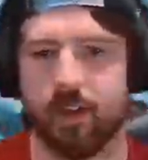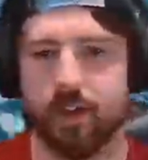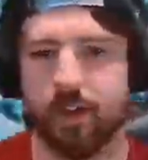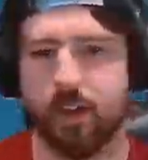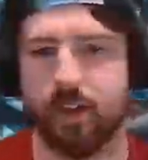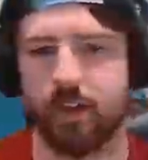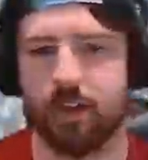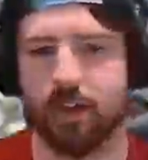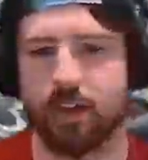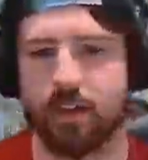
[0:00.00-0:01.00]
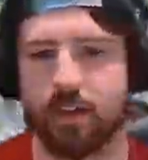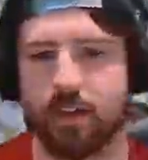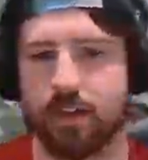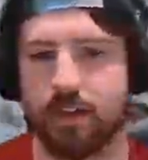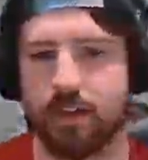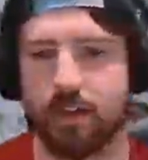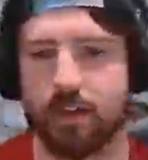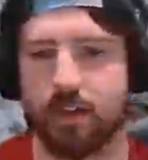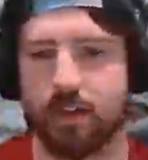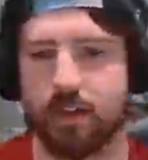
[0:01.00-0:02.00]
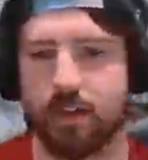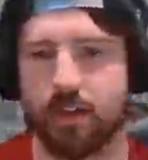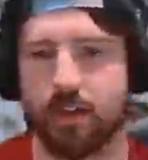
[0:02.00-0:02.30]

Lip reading: No one is speaking in this clip.